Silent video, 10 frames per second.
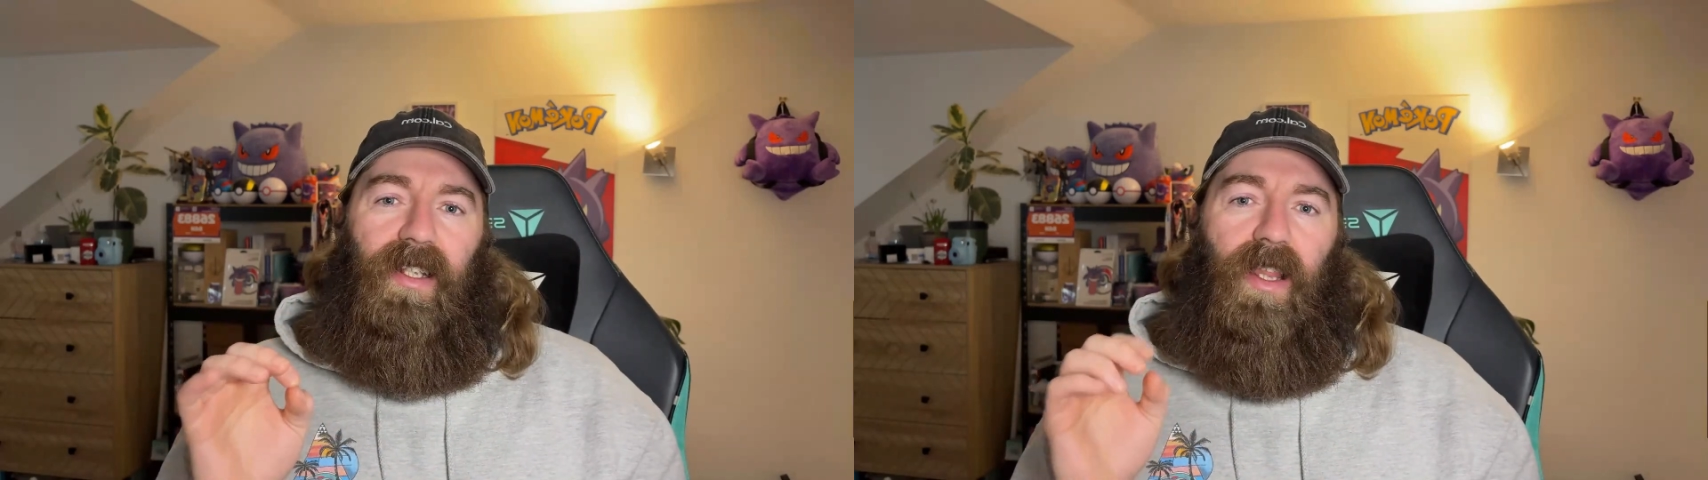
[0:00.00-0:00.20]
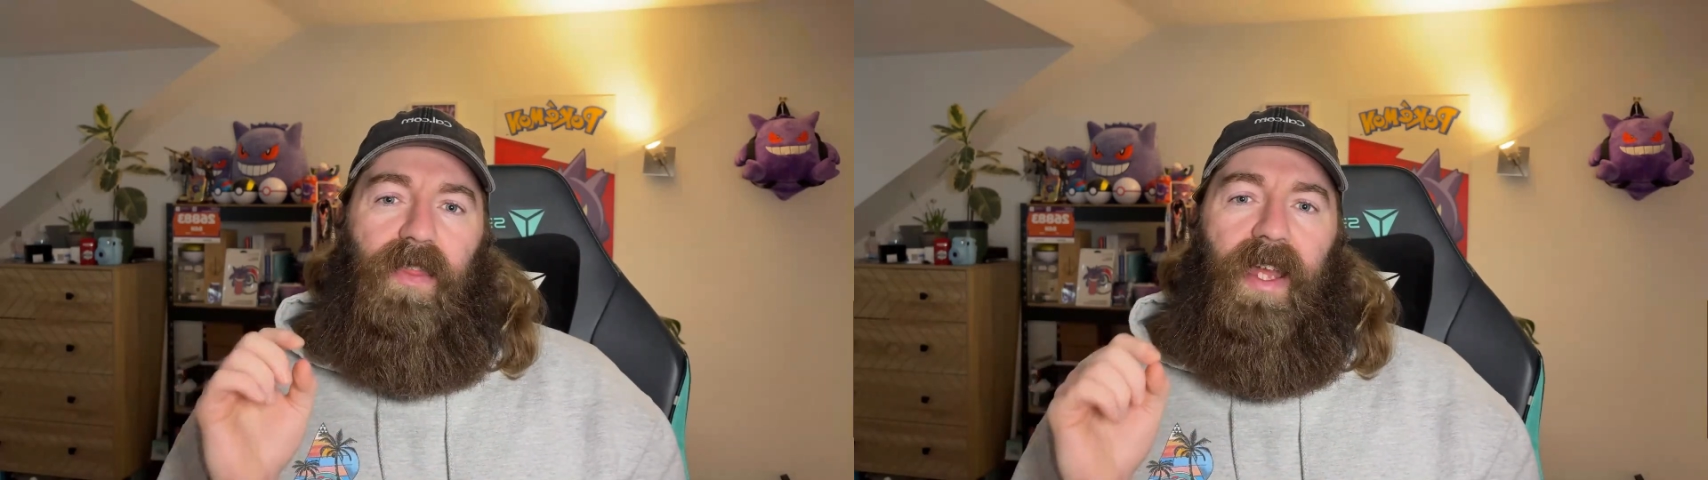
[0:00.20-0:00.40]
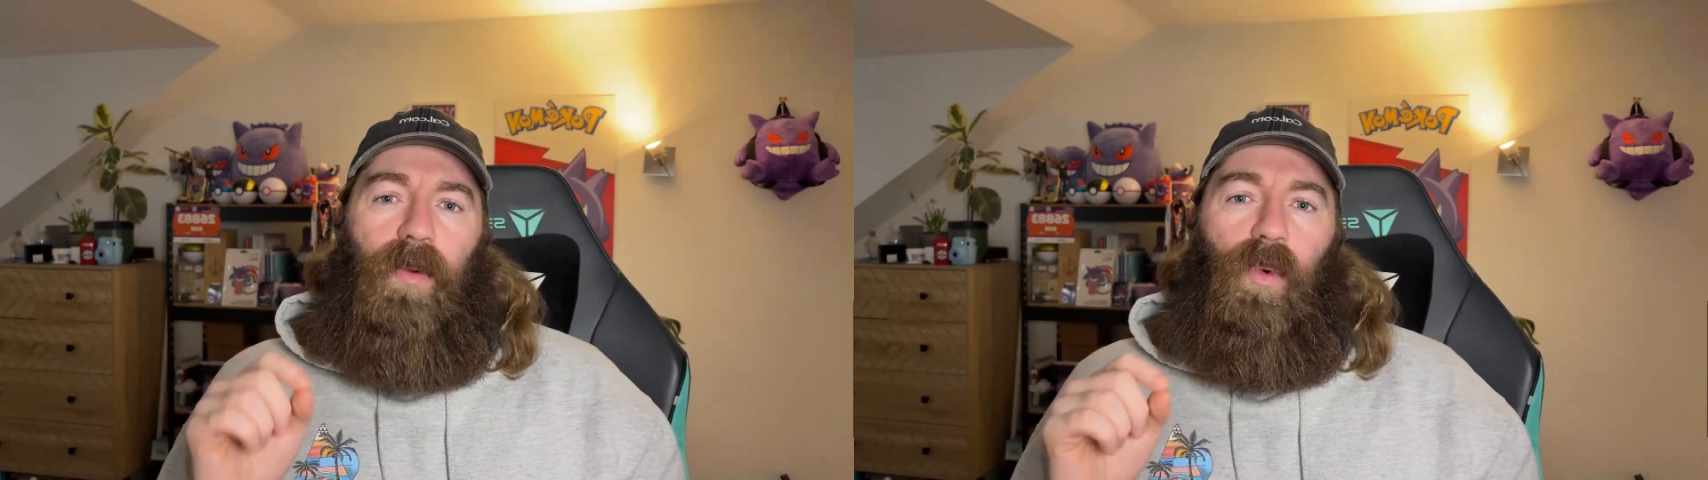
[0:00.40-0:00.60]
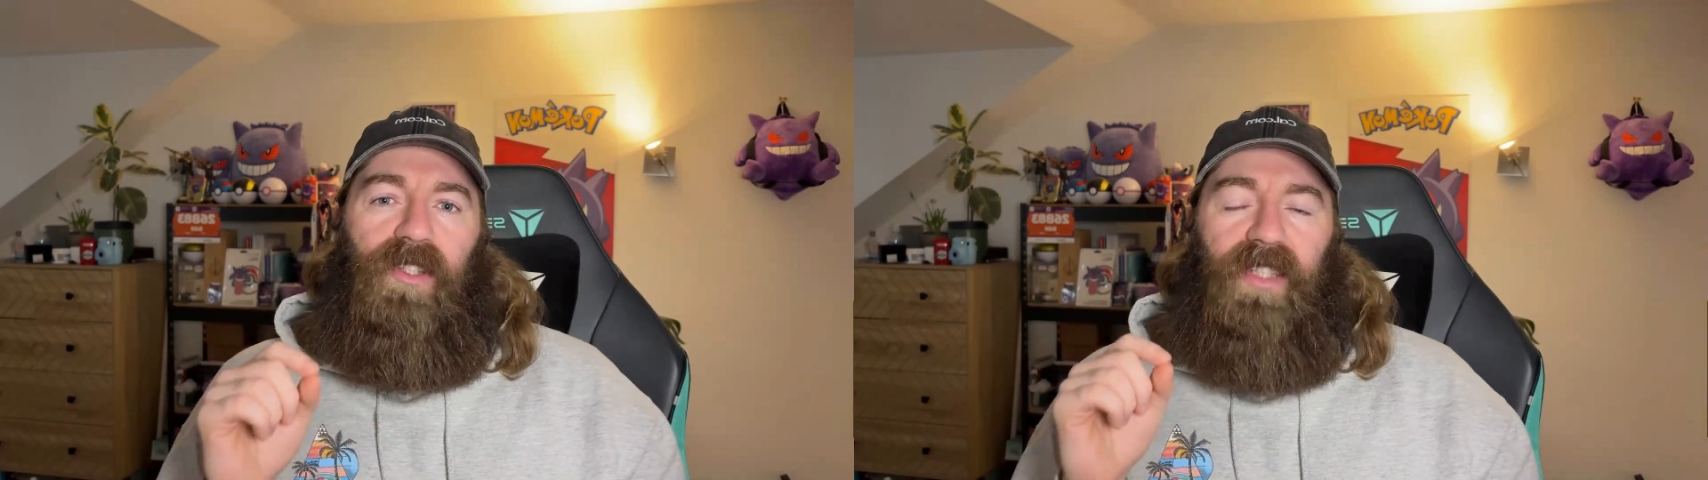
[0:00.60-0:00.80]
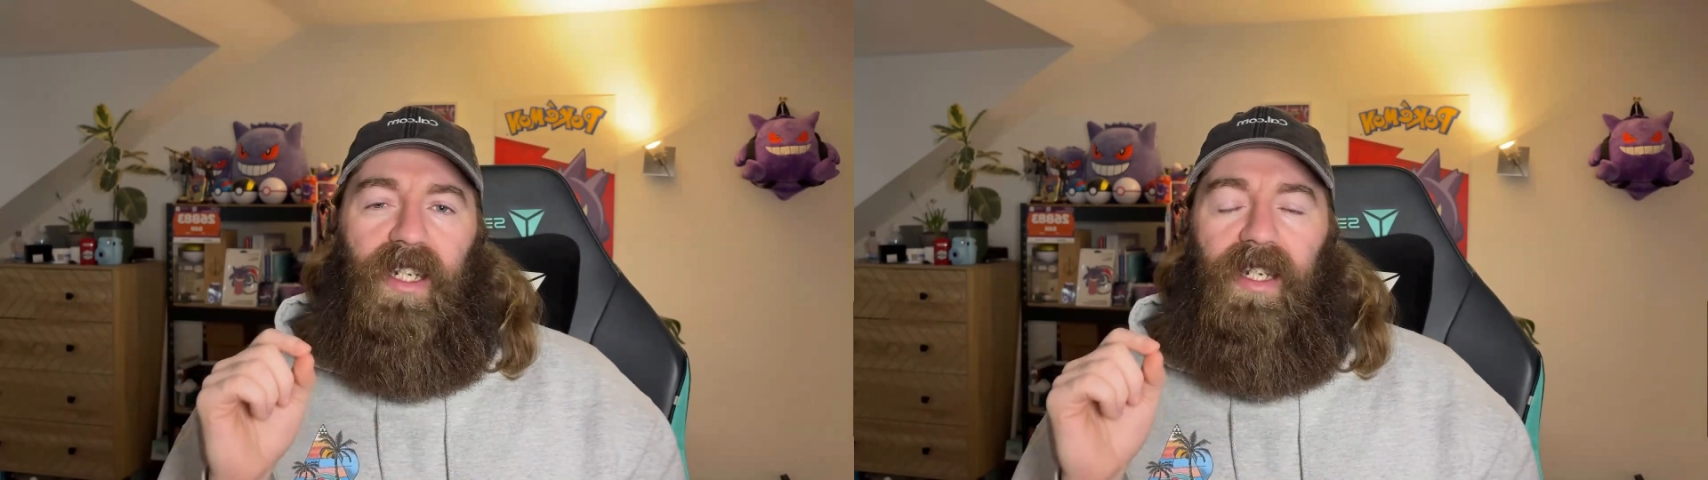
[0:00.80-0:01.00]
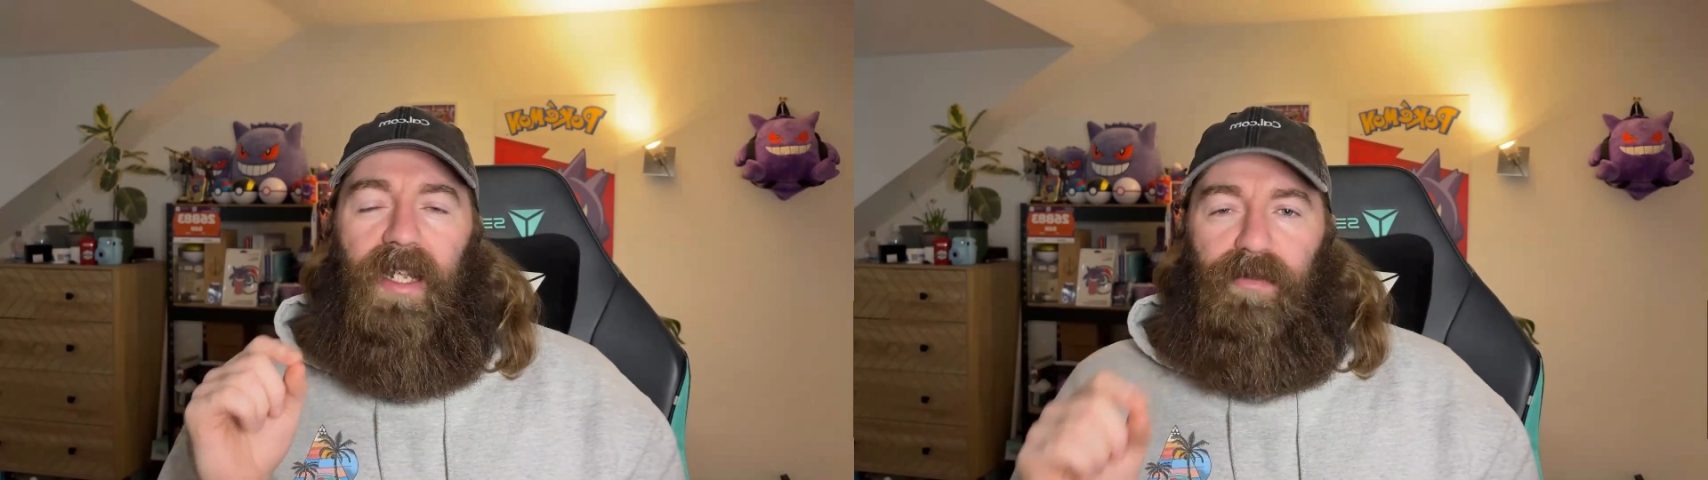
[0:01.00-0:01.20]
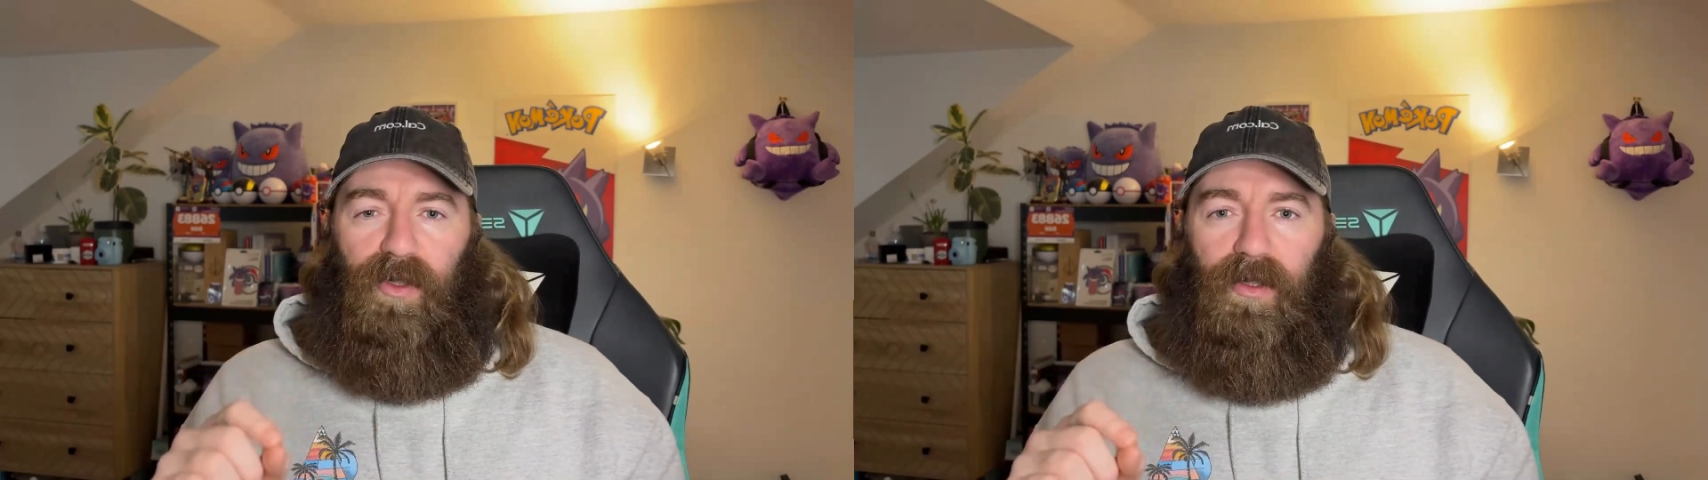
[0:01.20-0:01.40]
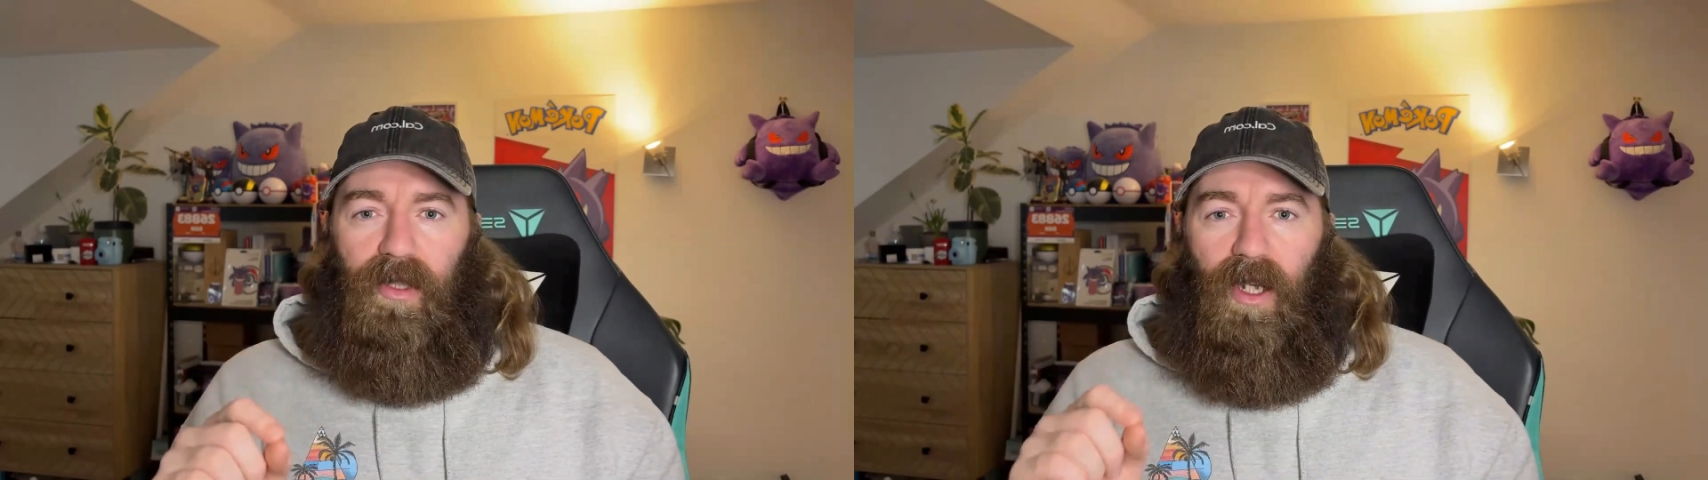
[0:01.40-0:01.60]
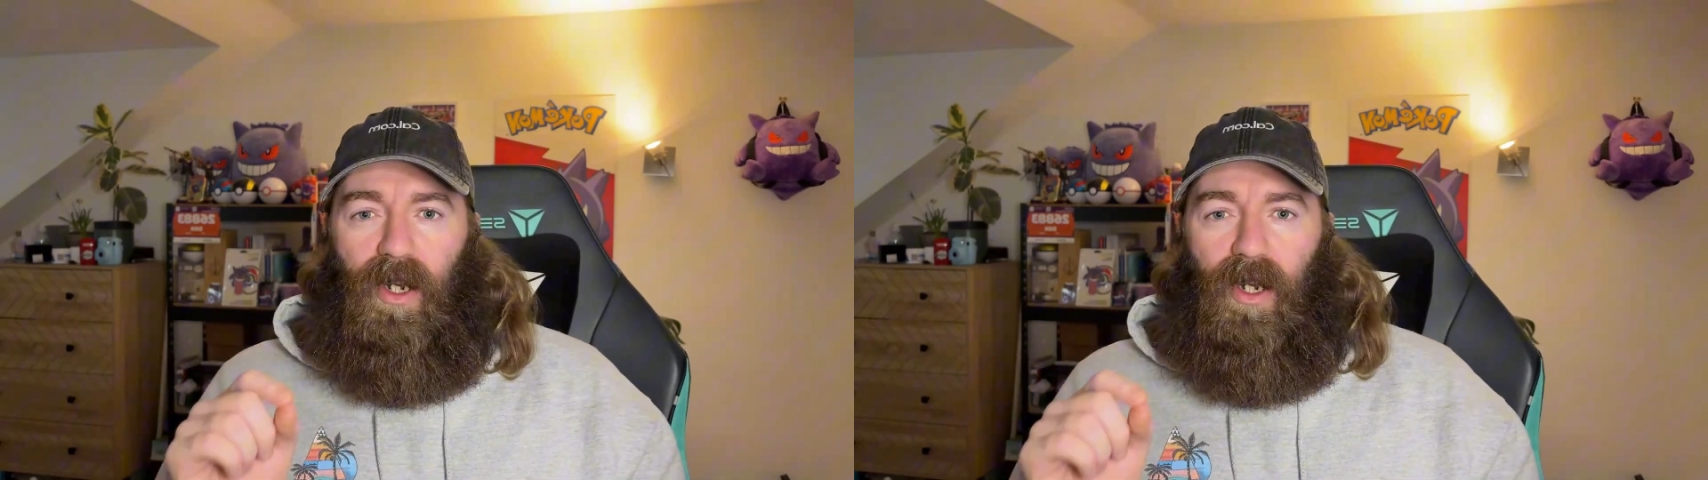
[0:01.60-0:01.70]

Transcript: there was a level